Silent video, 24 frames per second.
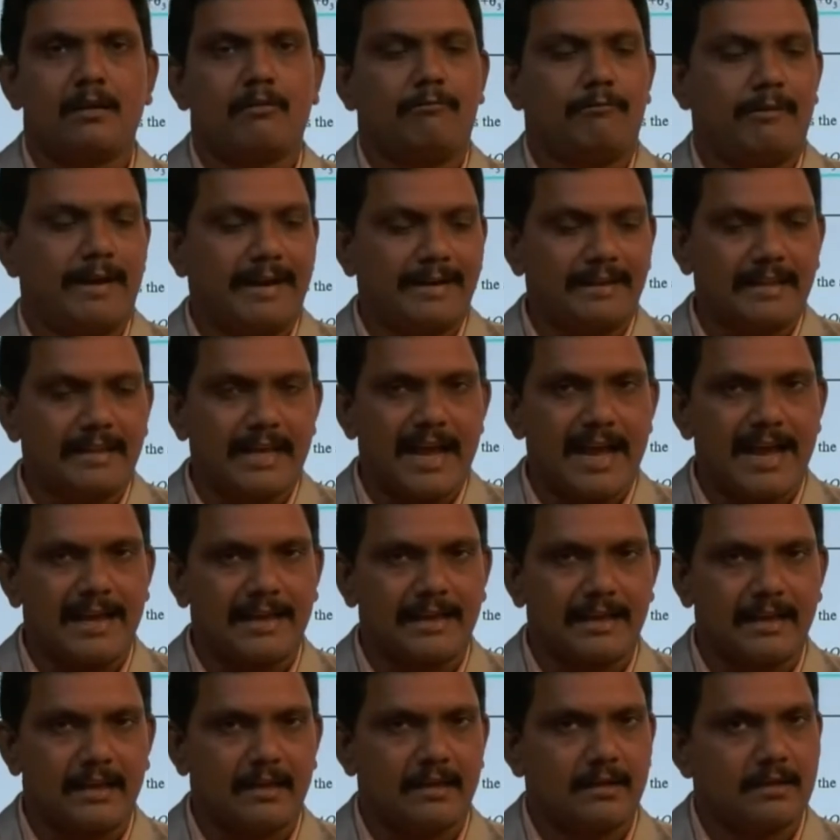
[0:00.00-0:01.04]
Find the
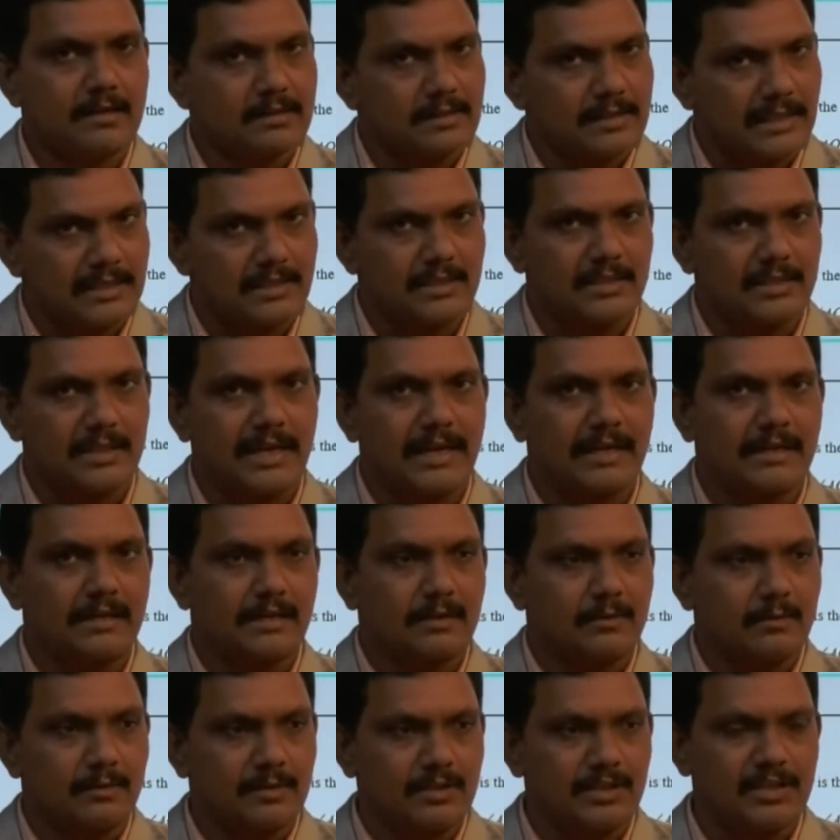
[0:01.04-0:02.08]
angle such
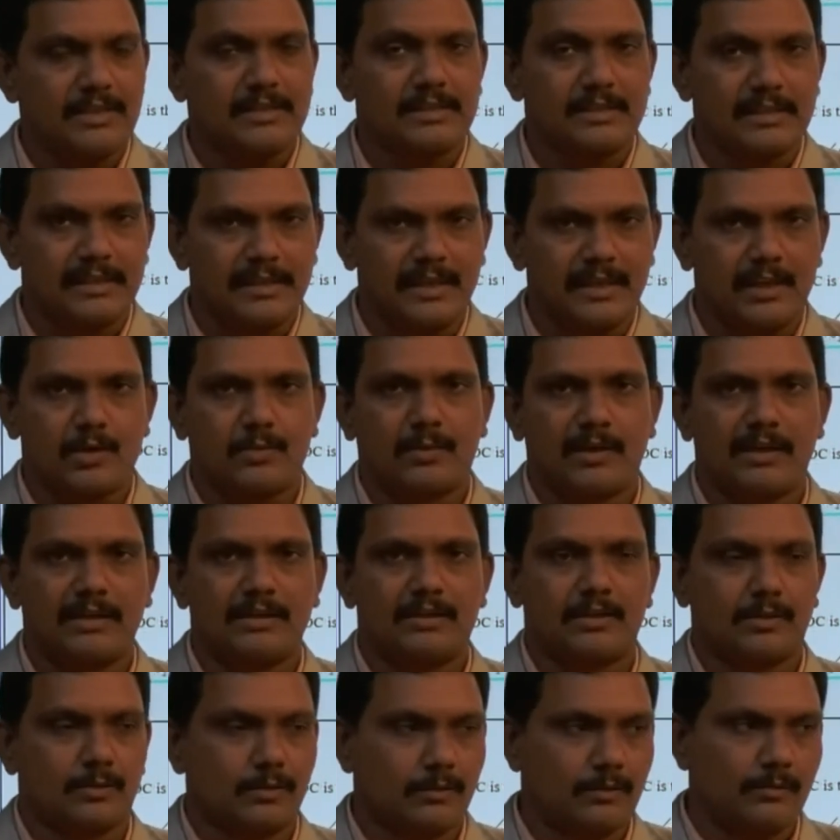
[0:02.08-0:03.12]
that which is
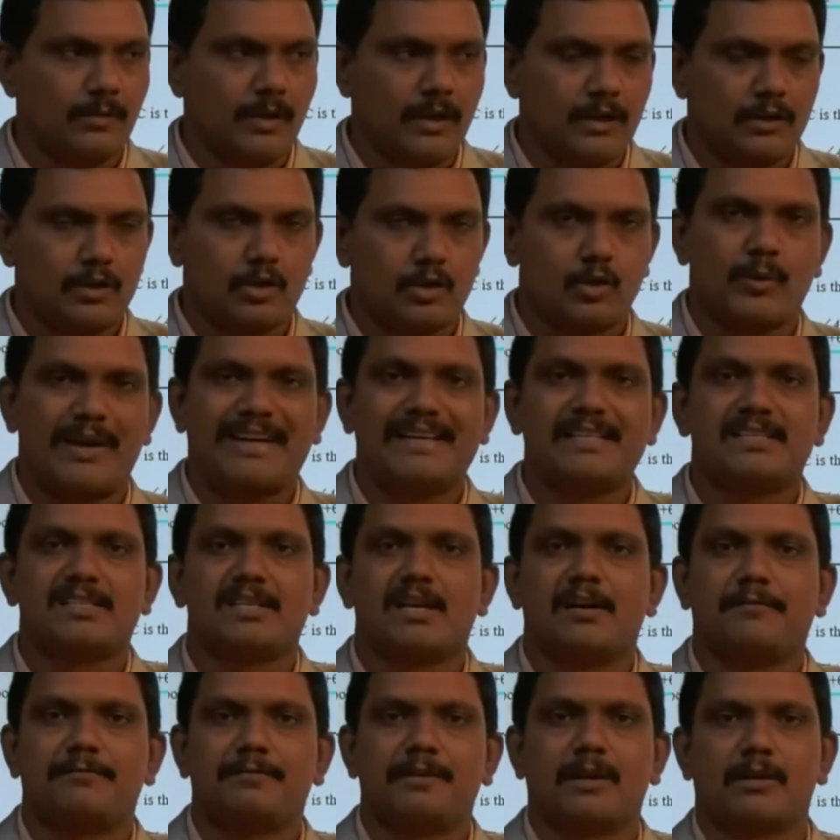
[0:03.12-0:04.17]
equal to twice
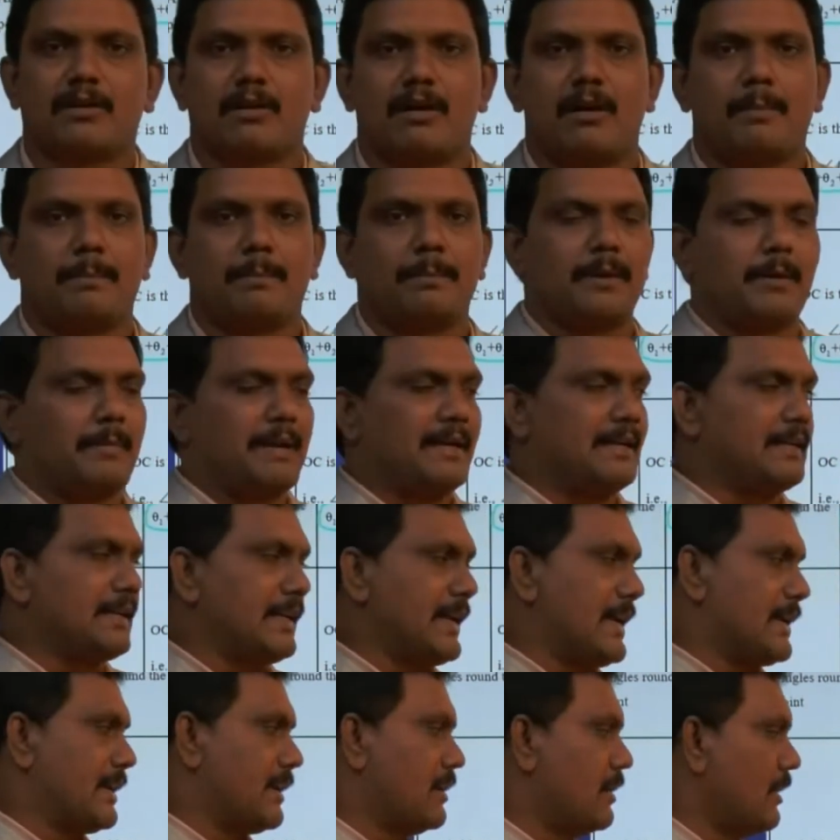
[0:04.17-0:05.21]
of the
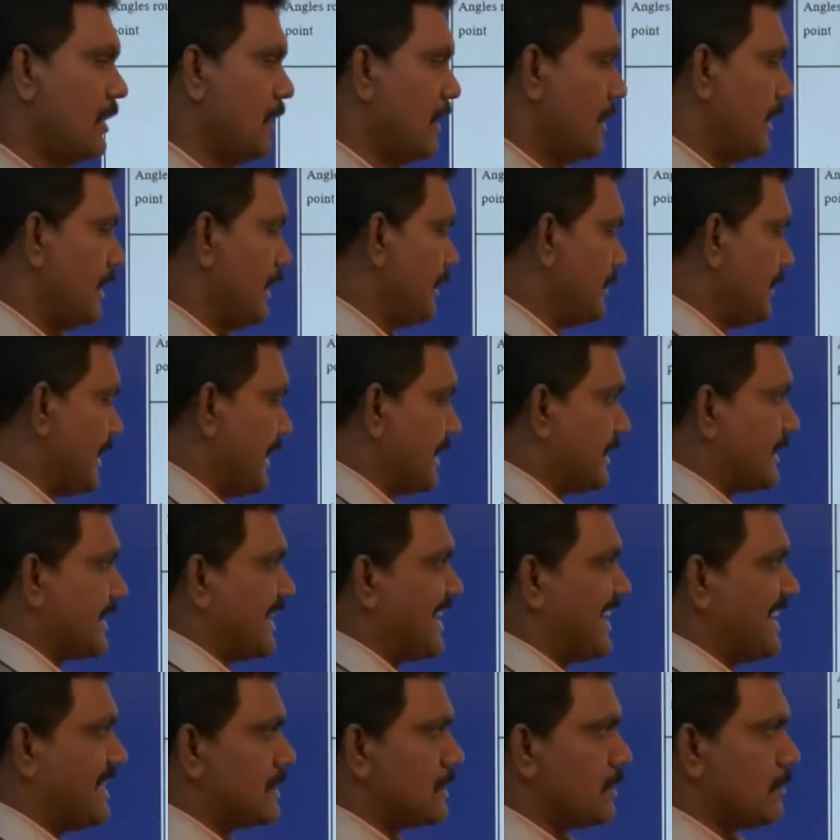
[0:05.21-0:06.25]
complementary angle. In that
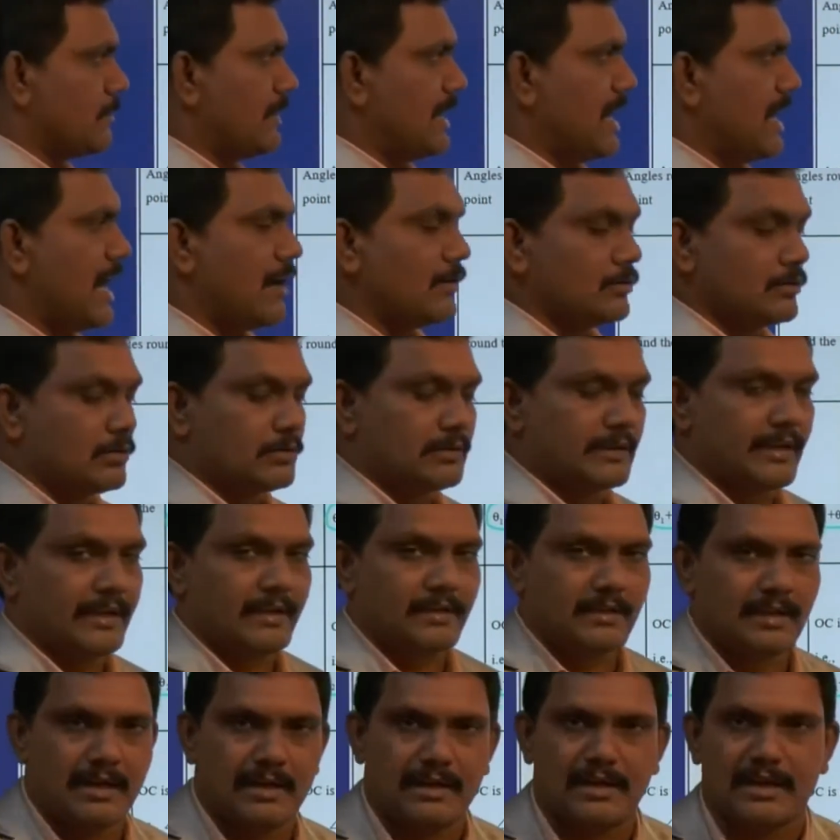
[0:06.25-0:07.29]
case, we have to
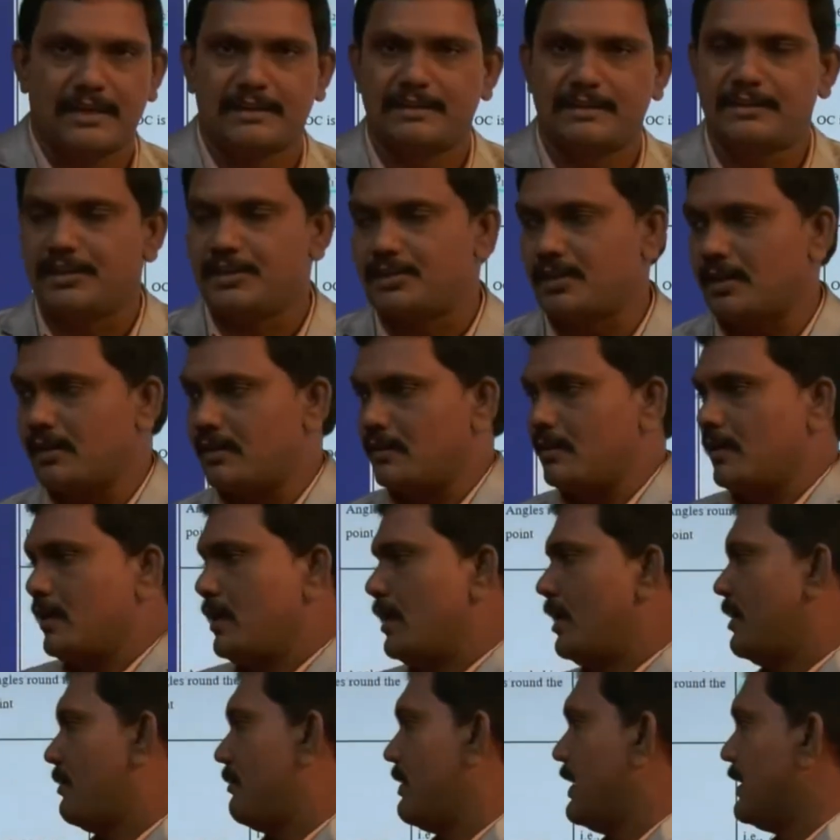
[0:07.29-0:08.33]
take the condition.
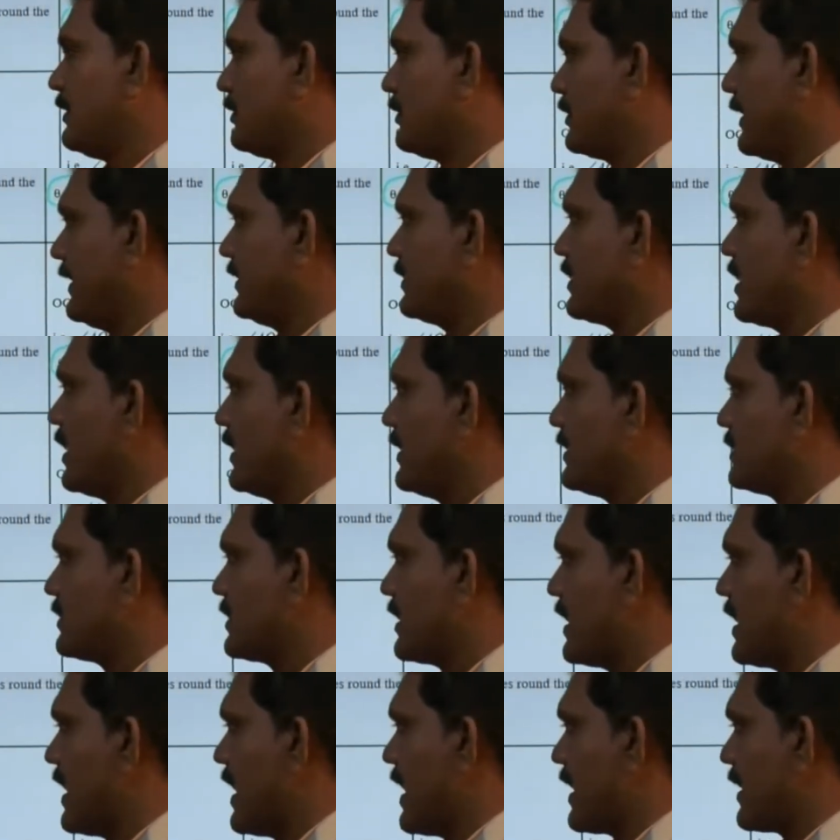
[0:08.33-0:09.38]
When theta is
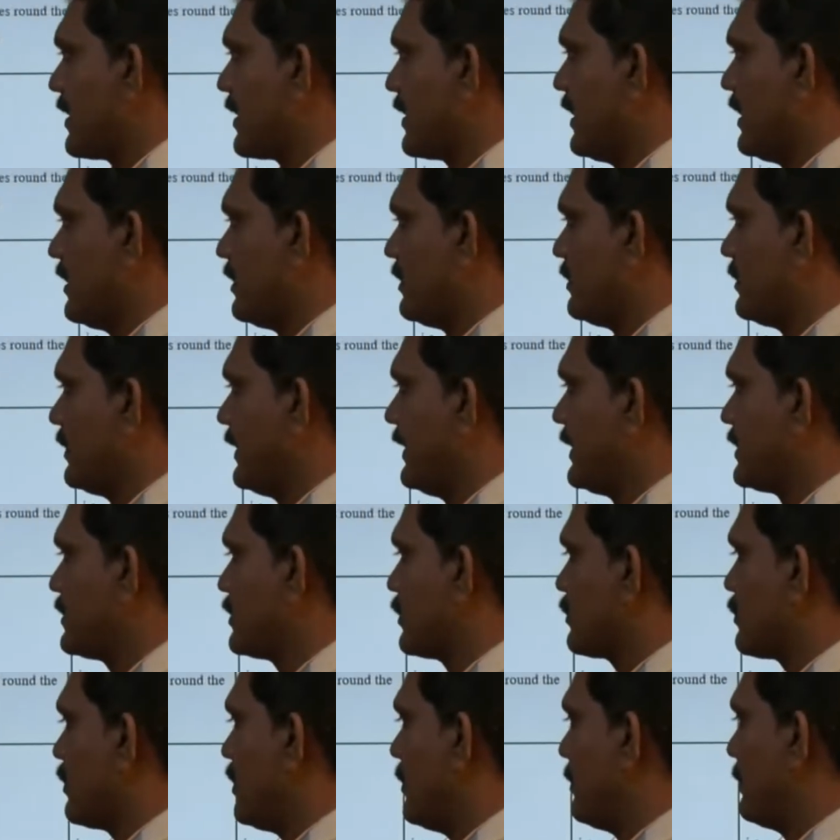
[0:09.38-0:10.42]
the angle, its
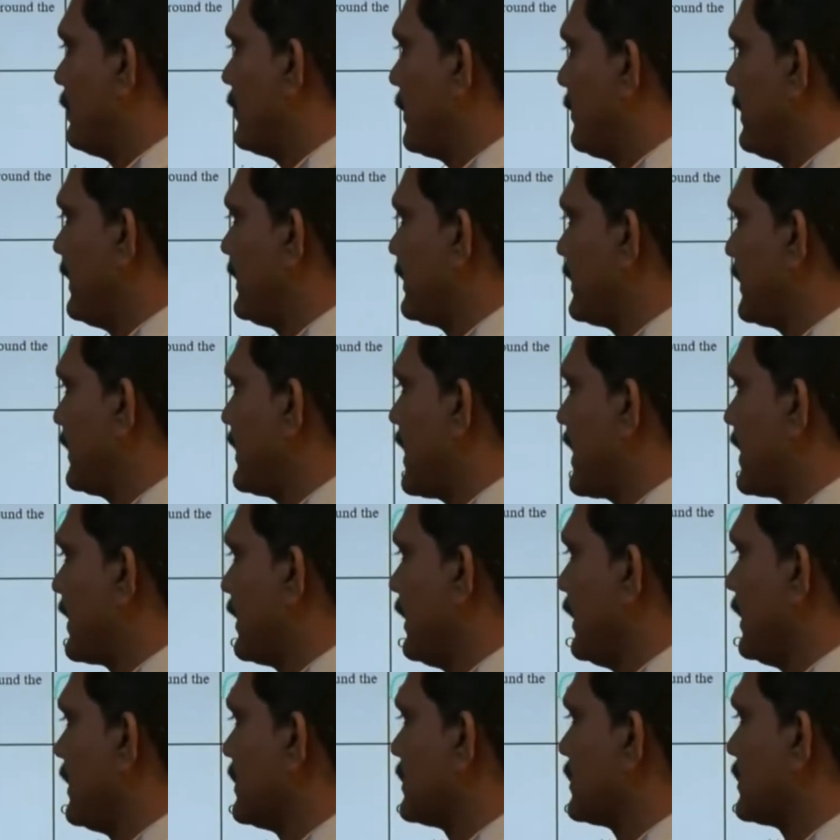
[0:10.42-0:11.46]
a complementary
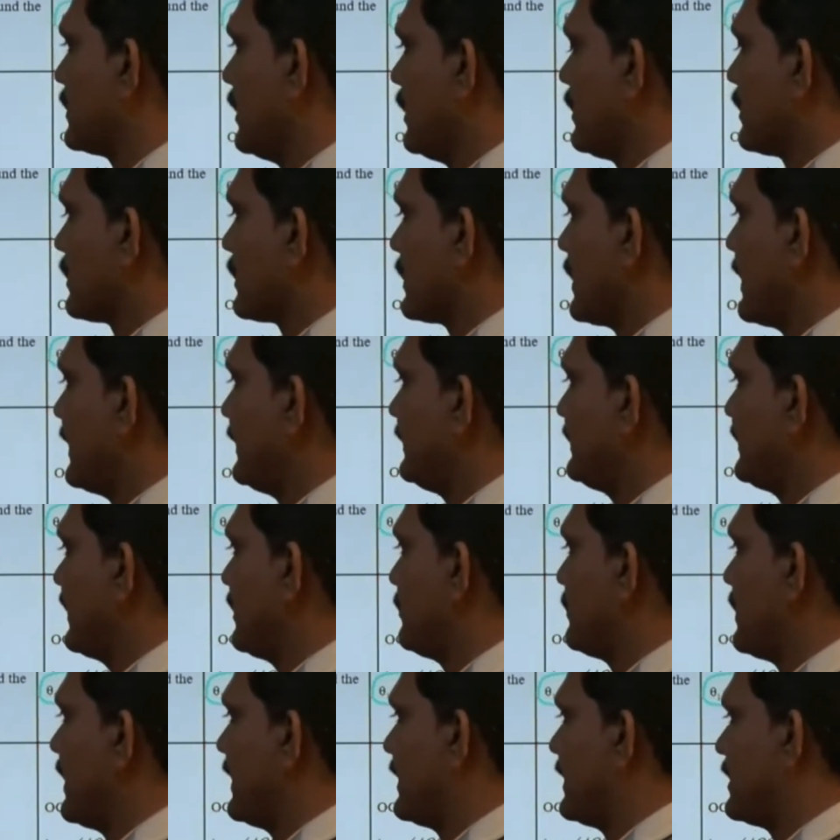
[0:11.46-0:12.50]
angle is 90
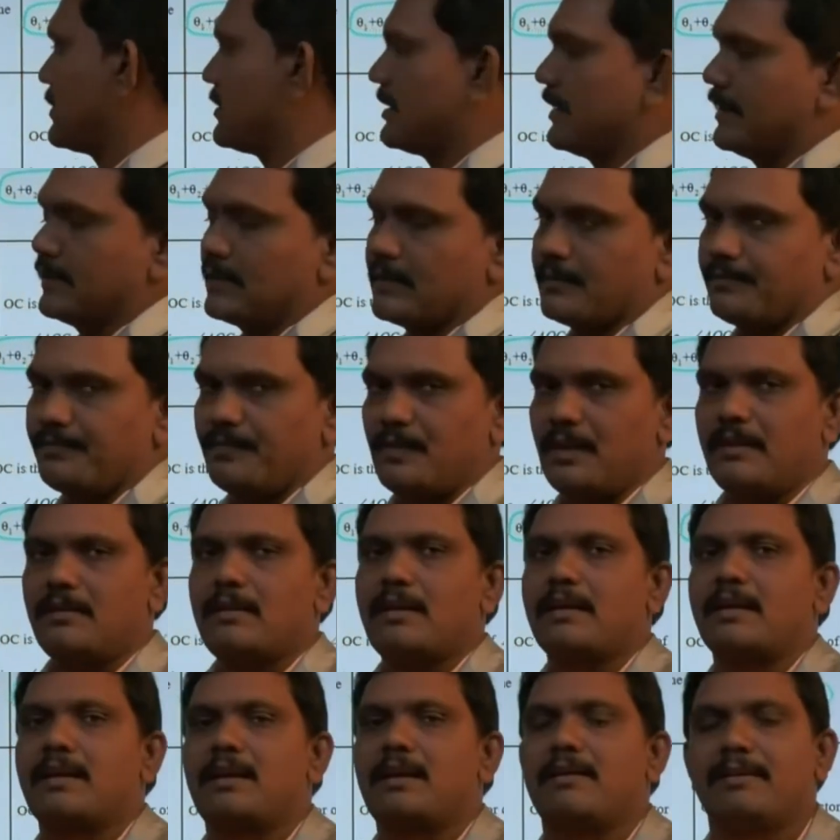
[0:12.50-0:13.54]
minus theta. In
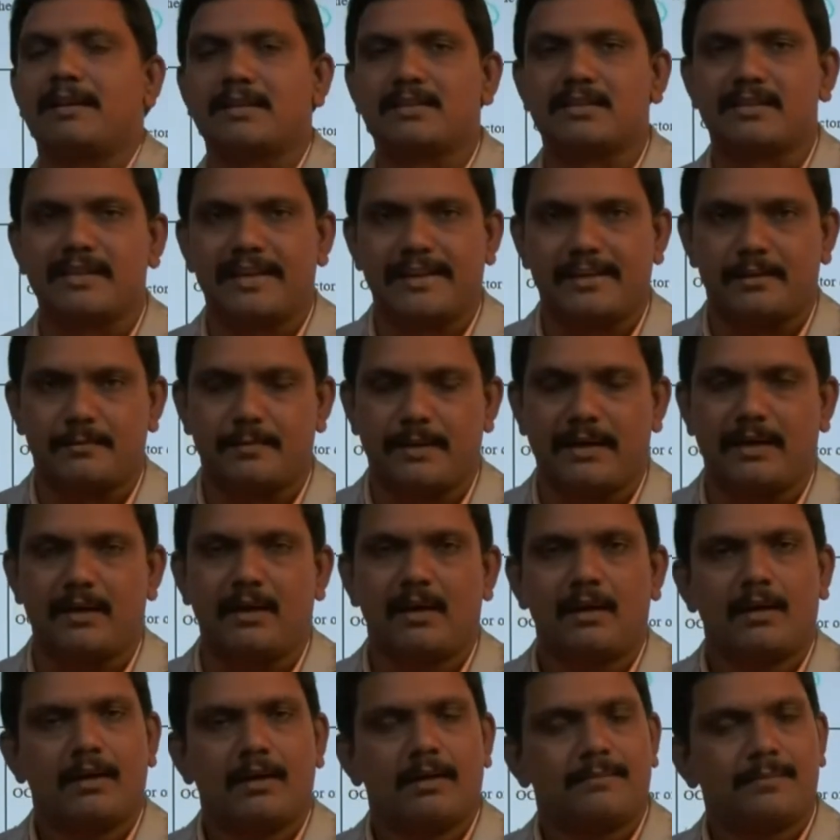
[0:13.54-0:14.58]
the given
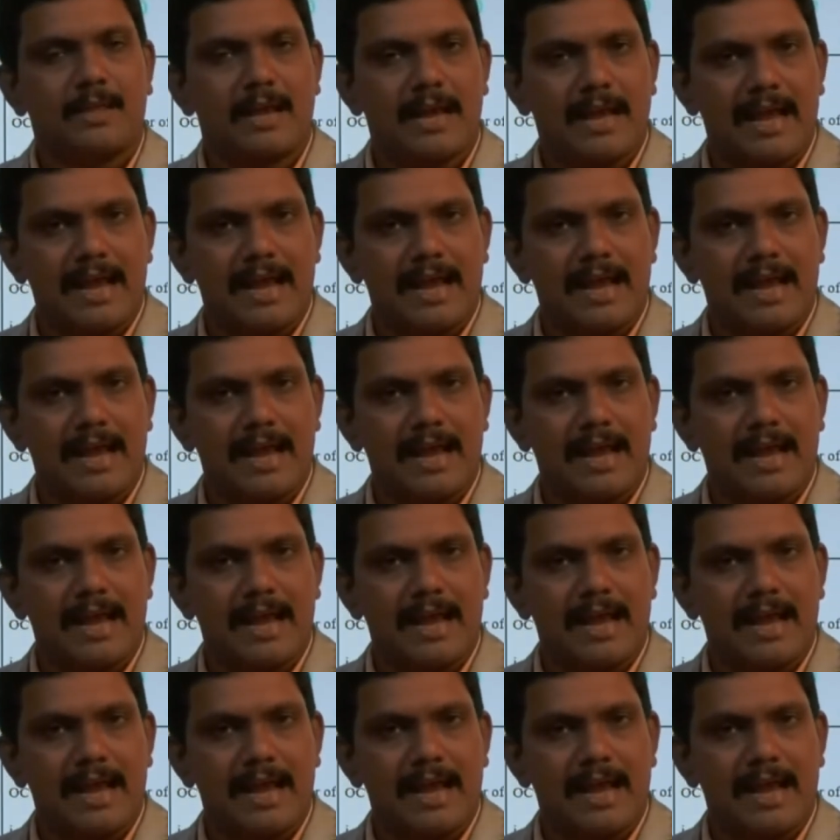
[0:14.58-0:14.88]
statement, the